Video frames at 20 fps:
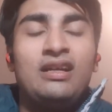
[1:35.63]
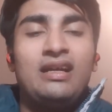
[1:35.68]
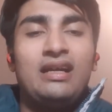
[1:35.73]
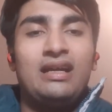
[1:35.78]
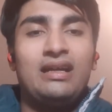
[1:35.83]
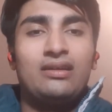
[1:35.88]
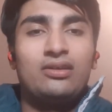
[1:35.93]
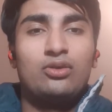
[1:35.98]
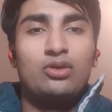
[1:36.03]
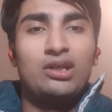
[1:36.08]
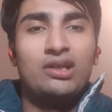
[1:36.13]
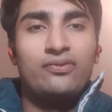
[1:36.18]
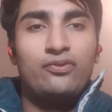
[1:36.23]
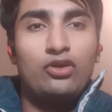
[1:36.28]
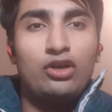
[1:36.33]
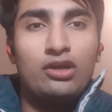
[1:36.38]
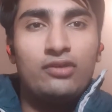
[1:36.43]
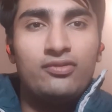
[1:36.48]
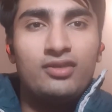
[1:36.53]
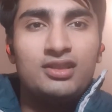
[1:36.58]
and going
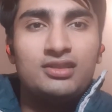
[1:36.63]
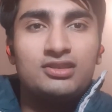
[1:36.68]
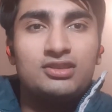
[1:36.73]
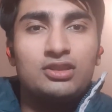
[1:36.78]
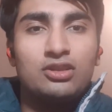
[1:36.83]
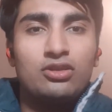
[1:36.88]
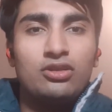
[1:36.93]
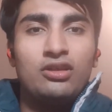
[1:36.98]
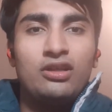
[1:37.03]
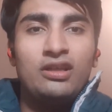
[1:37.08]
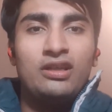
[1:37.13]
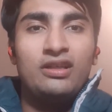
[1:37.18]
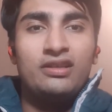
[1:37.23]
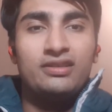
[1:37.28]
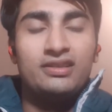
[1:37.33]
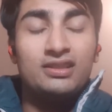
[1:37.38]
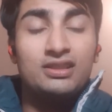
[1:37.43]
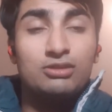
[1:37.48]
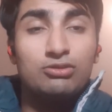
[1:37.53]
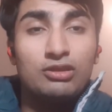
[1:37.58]
forward. So
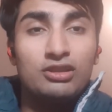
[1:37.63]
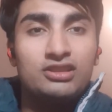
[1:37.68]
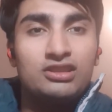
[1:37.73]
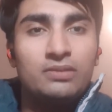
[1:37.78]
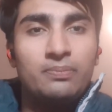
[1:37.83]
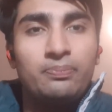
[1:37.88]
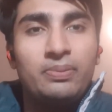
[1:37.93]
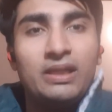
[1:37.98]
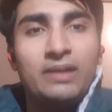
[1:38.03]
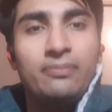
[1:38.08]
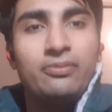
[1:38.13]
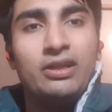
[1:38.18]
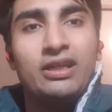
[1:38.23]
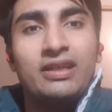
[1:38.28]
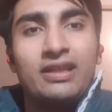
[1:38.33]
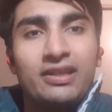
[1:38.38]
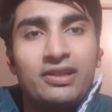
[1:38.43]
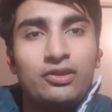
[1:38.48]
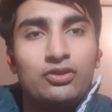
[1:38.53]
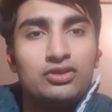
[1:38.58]
this was the big
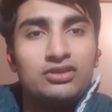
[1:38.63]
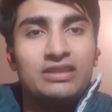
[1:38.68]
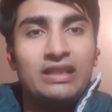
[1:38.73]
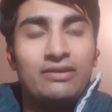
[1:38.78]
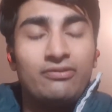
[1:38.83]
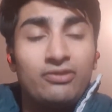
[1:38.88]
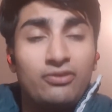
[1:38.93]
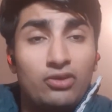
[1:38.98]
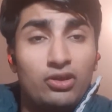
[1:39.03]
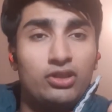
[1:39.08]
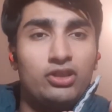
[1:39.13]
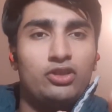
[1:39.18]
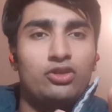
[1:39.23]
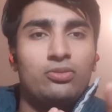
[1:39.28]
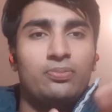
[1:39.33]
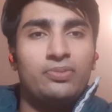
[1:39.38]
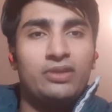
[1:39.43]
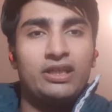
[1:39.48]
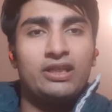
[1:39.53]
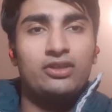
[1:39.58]
breaking news that we wanted
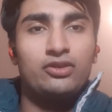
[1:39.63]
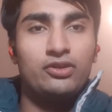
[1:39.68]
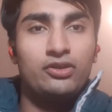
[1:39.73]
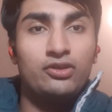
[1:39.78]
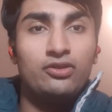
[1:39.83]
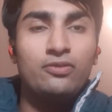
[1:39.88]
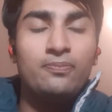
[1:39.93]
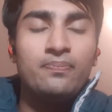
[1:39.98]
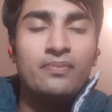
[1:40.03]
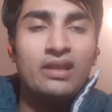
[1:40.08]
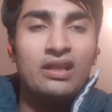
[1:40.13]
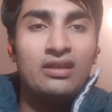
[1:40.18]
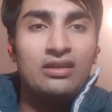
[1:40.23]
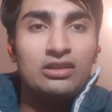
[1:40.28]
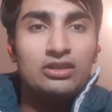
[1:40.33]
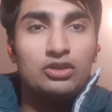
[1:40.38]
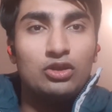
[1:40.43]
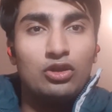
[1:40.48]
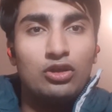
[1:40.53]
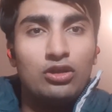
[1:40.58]
to break to you.
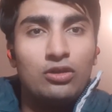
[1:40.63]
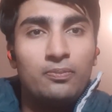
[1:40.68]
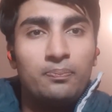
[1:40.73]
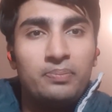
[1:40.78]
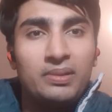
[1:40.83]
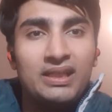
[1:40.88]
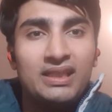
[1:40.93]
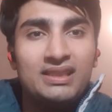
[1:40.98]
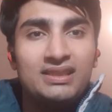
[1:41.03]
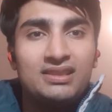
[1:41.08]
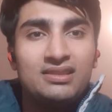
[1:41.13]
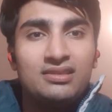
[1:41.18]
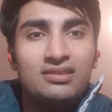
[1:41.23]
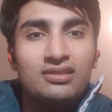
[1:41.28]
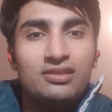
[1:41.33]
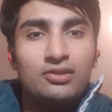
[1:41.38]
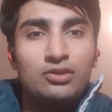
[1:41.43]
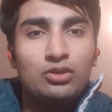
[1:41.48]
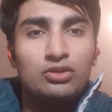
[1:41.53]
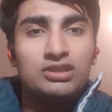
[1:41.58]
So please
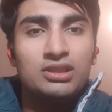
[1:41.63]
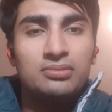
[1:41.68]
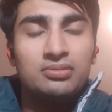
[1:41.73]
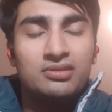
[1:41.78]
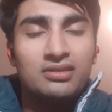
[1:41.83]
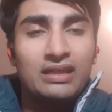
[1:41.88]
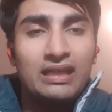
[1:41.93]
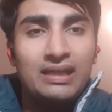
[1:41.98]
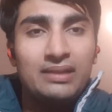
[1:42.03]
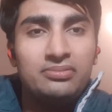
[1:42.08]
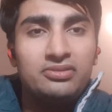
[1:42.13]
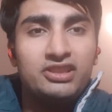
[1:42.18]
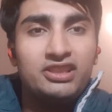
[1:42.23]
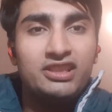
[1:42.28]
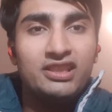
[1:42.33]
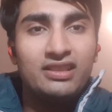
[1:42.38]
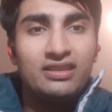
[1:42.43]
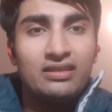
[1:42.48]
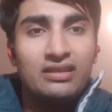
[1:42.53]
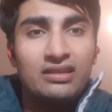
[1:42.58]
do subscribe,
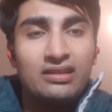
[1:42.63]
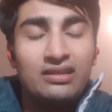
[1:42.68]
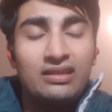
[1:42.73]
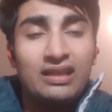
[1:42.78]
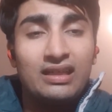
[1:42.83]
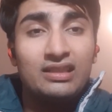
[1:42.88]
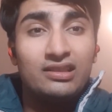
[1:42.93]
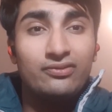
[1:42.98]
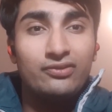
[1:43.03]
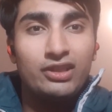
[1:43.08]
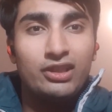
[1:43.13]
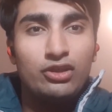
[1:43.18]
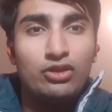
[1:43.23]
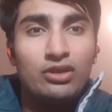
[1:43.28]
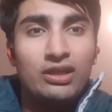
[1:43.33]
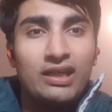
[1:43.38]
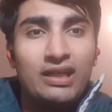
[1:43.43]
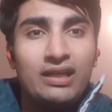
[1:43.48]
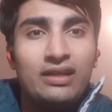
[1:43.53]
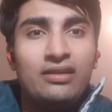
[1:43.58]
share and like the
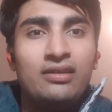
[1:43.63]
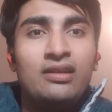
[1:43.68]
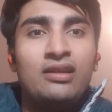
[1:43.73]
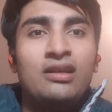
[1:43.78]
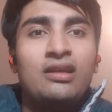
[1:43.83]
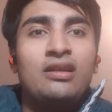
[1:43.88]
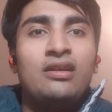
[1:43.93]
video and